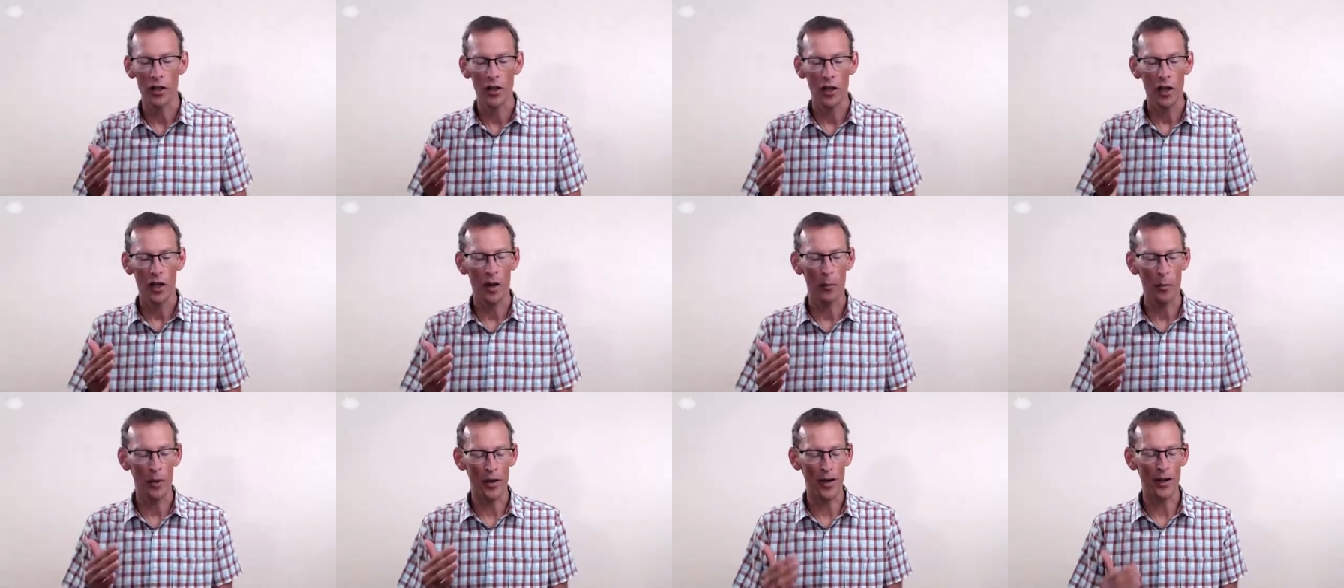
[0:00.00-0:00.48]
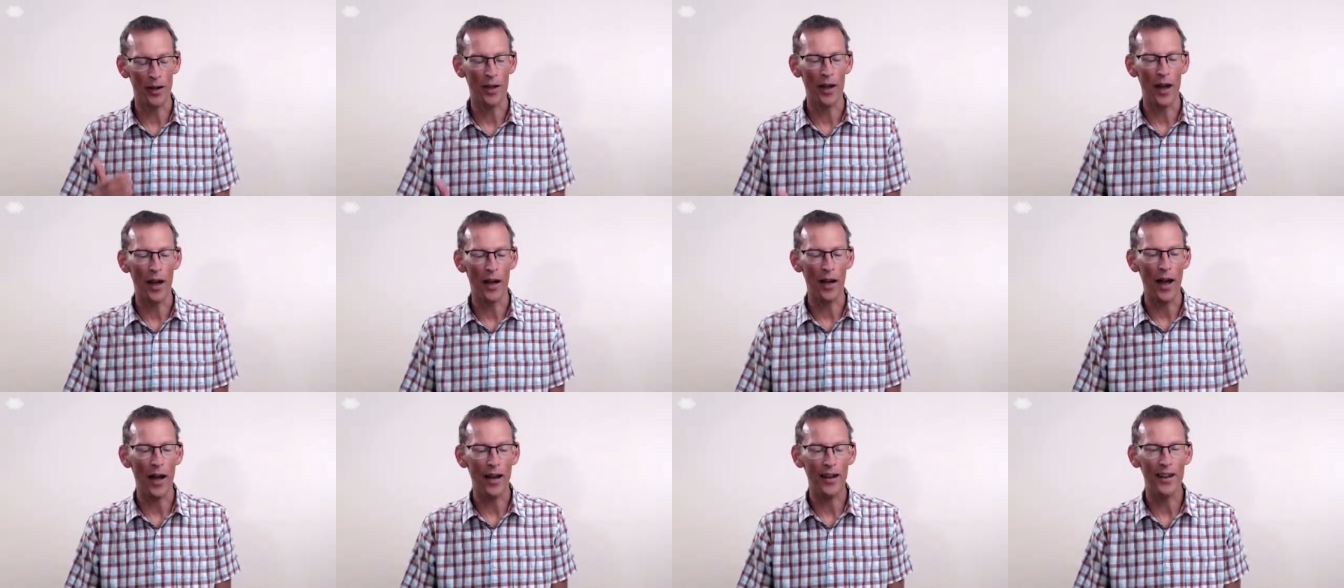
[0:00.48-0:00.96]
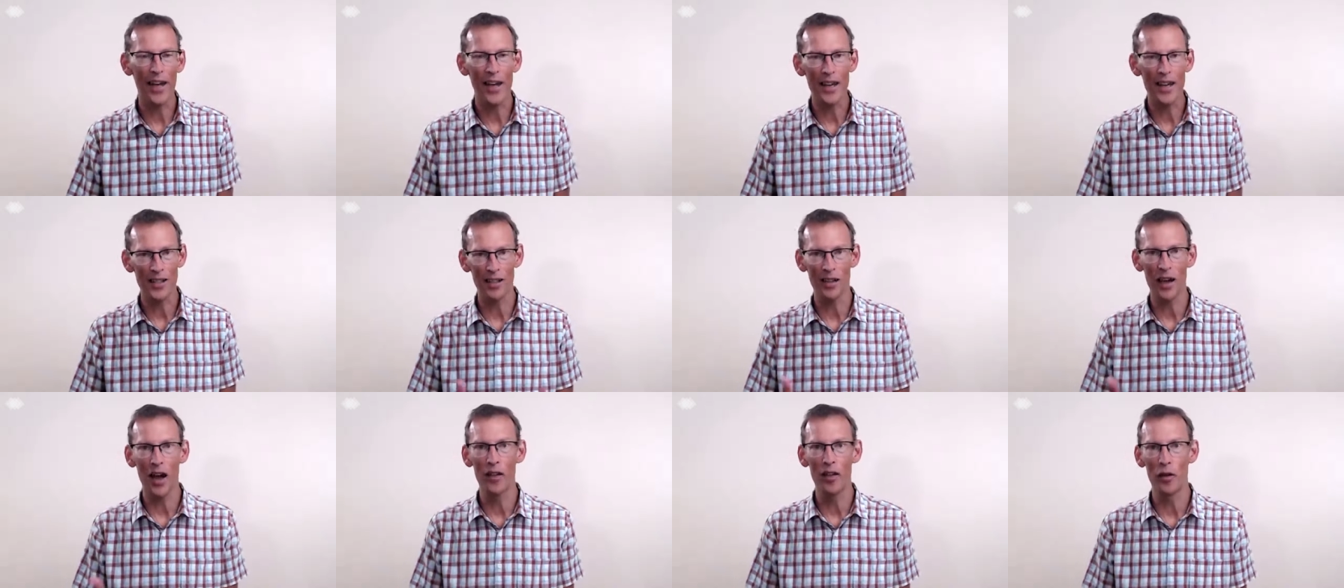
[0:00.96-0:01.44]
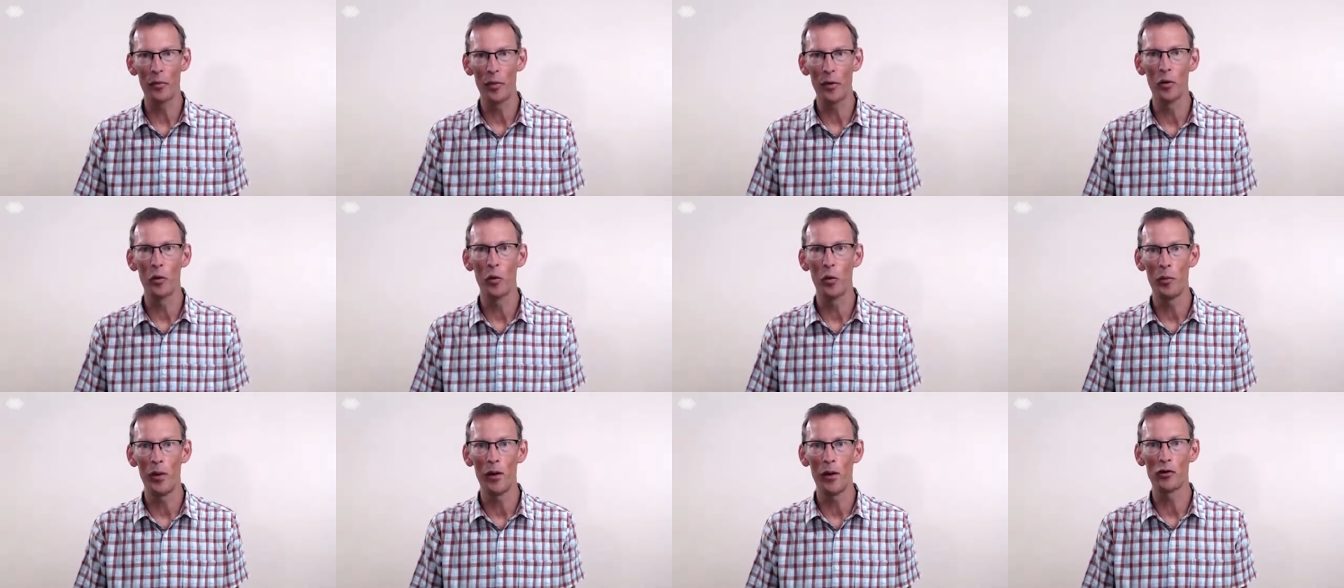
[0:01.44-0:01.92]
uh, but I, I, I, guess other people
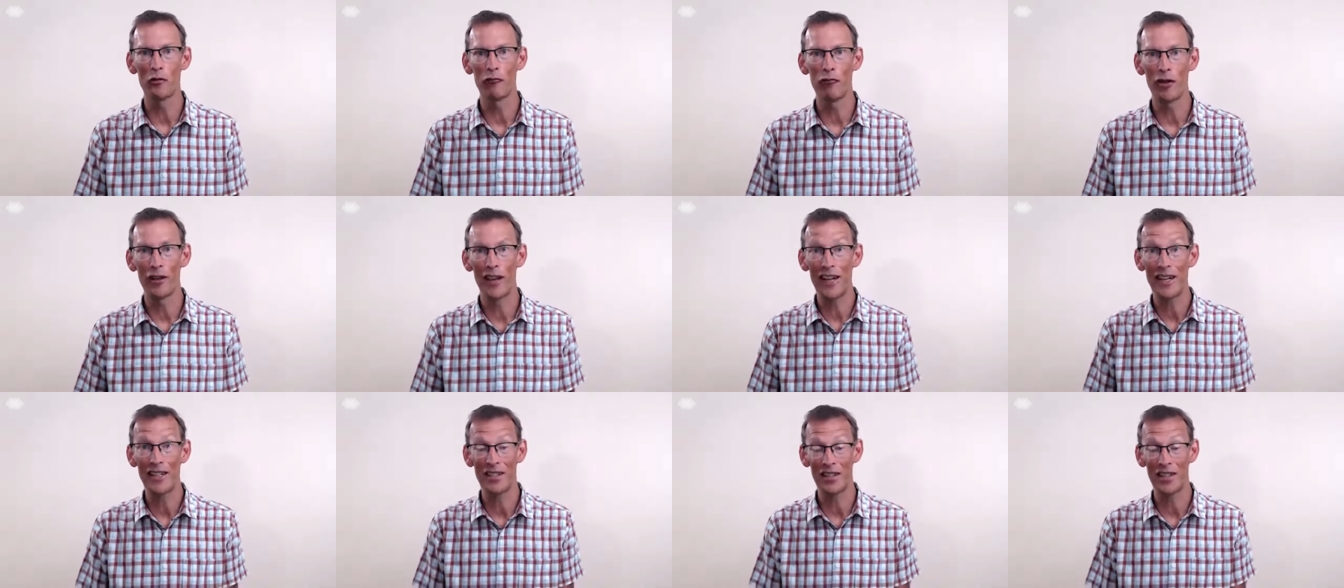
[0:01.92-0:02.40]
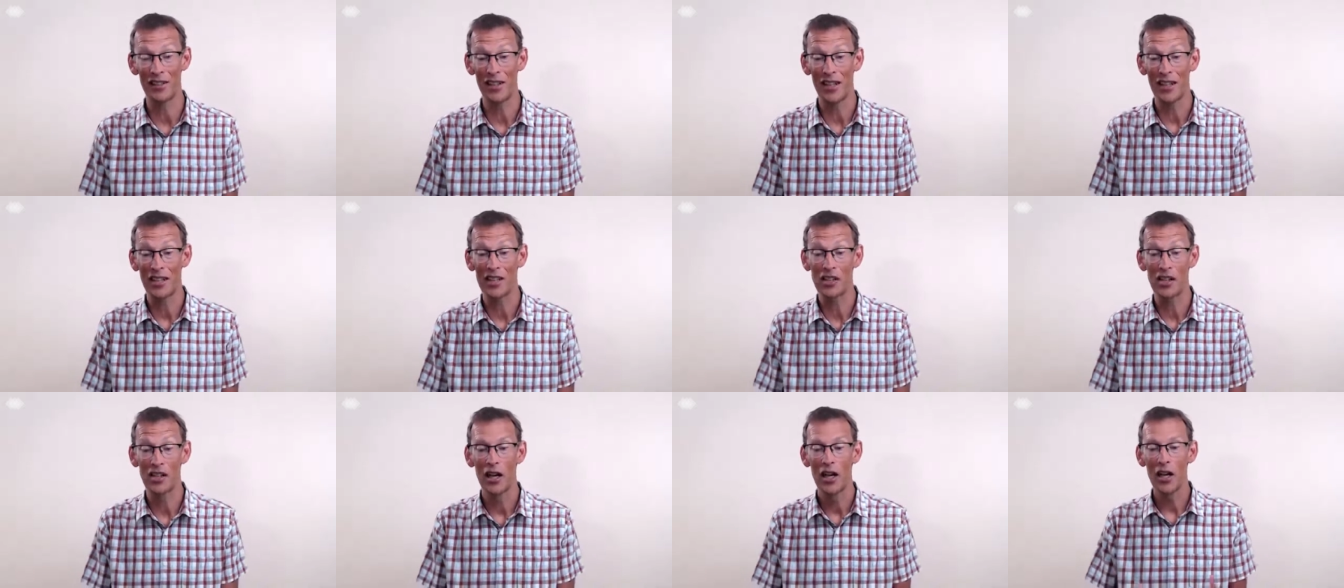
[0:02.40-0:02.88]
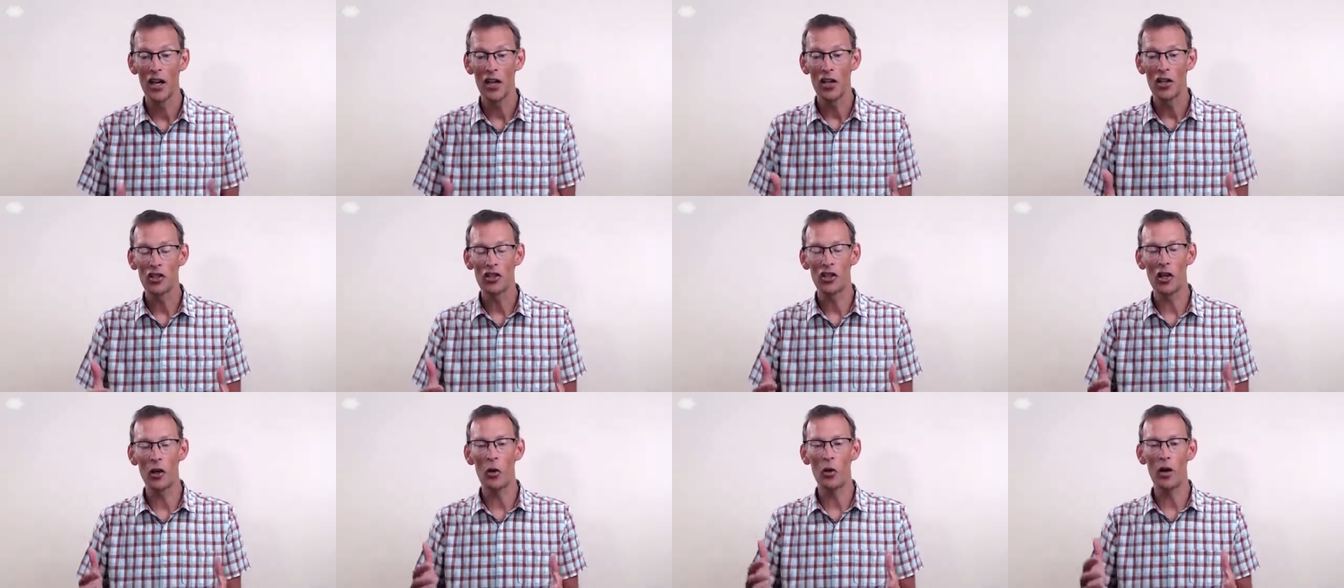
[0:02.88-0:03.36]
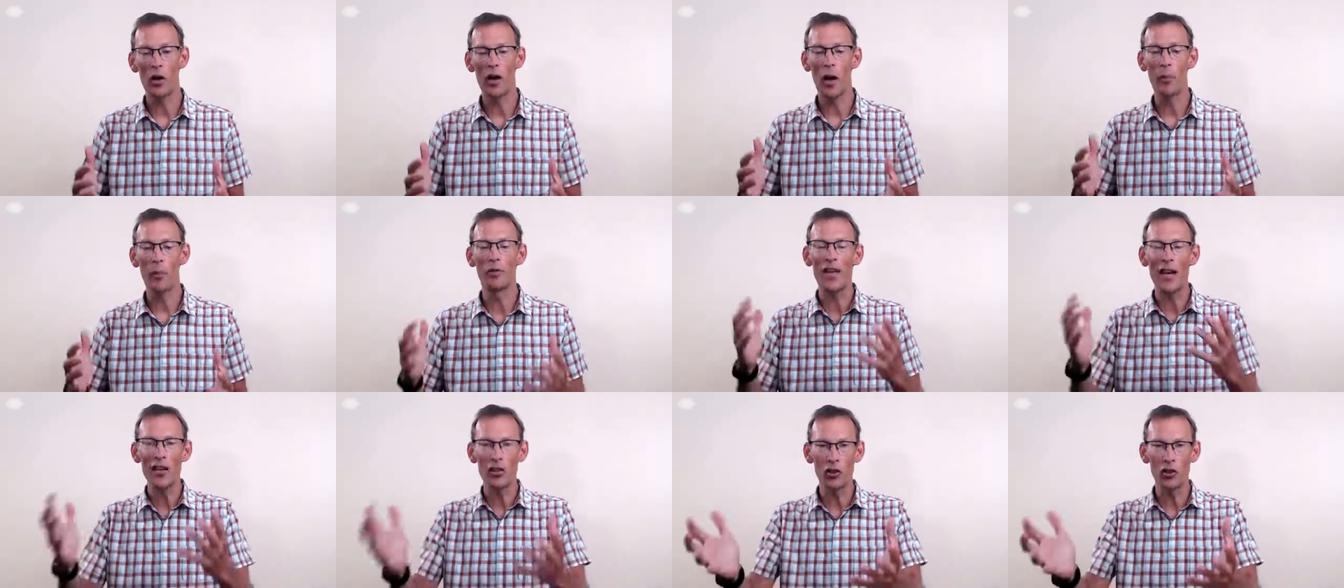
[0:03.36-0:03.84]
will be able to relate to this. So a
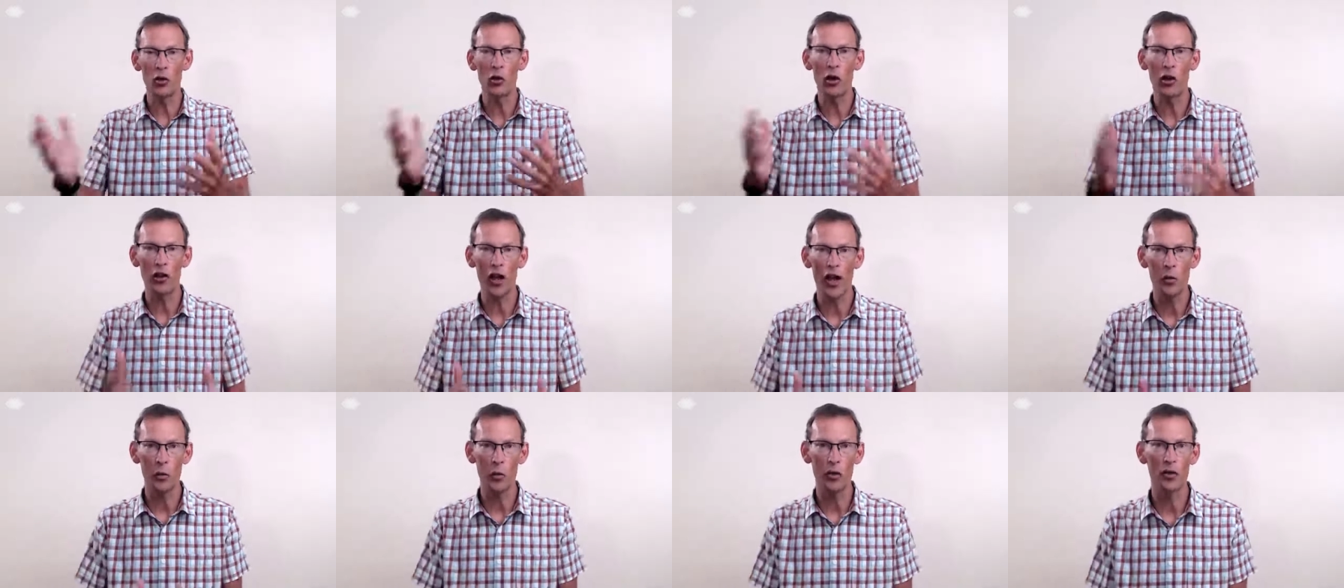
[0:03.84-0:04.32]
potential client would